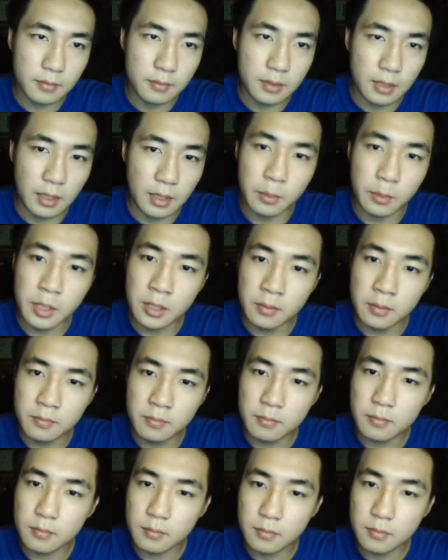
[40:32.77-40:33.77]
I mean,
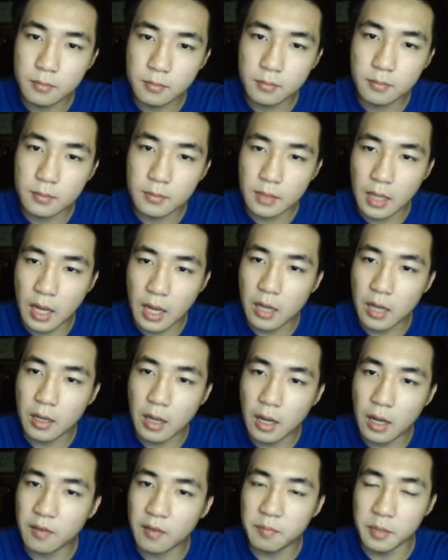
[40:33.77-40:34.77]

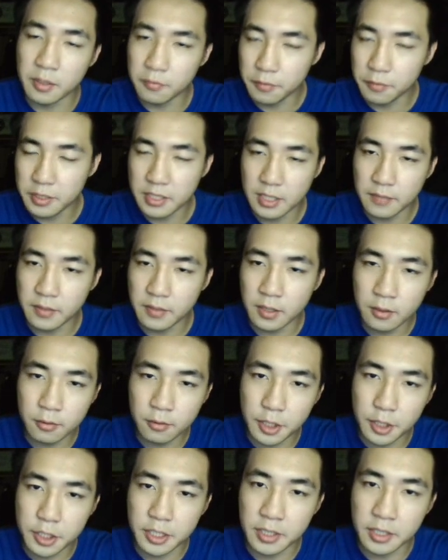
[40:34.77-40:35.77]
I've been receiving
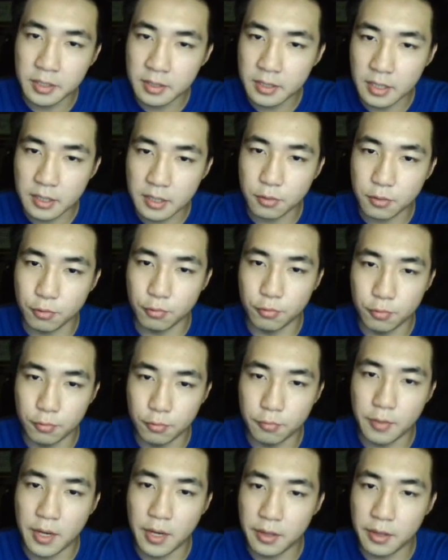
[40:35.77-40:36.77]
questions as to
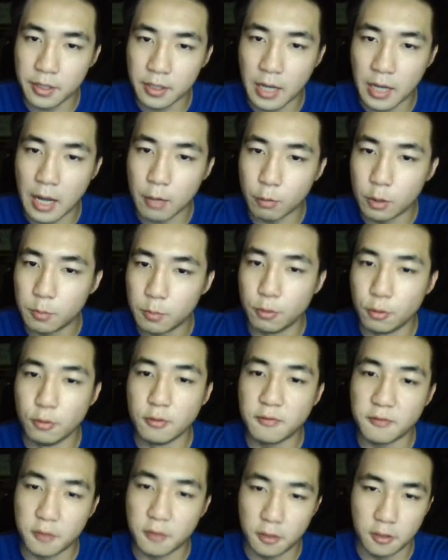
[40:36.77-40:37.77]
whether I will pull
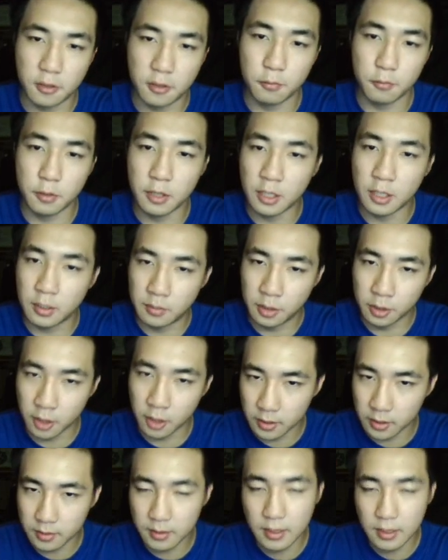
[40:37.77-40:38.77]
for Wilhelm or
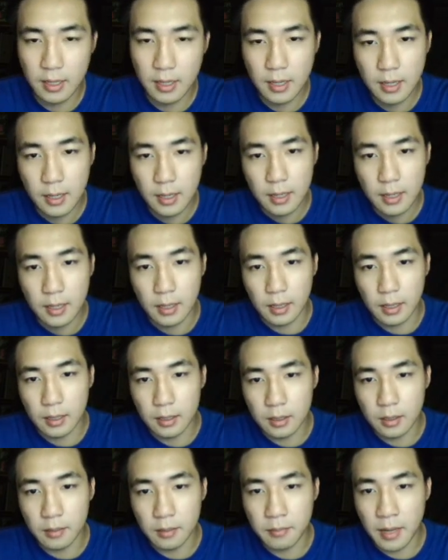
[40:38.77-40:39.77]
not.
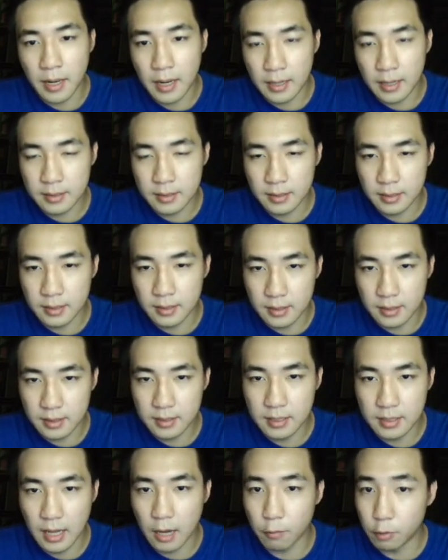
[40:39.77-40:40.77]
My answer
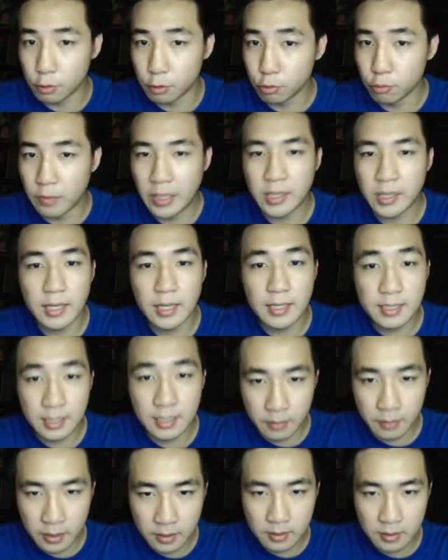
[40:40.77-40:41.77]
is I will do my daily
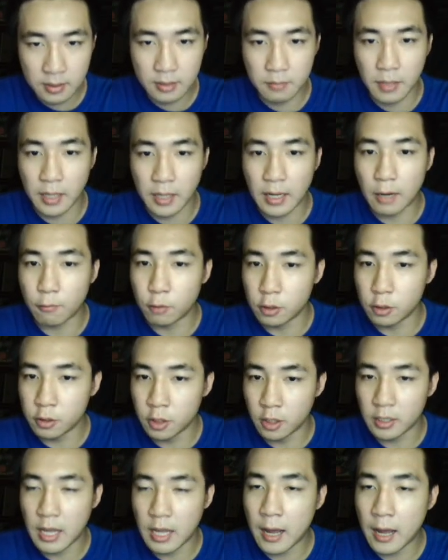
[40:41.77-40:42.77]
summons, but I will
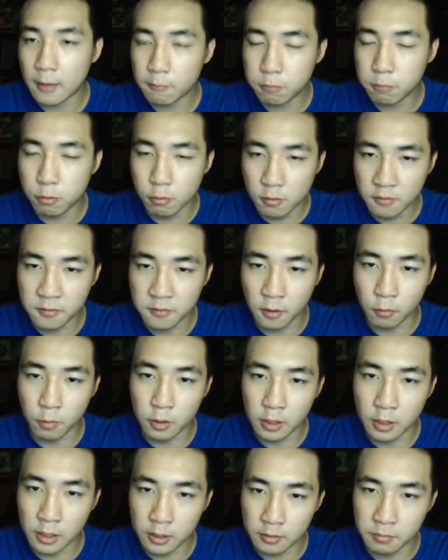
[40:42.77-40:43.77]
not hard pull for
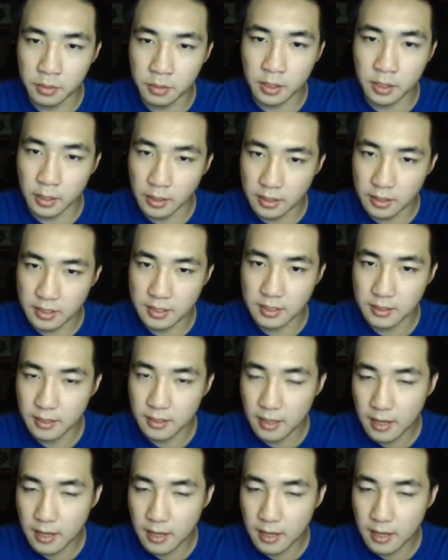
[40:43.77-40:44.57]
Wilhelm, because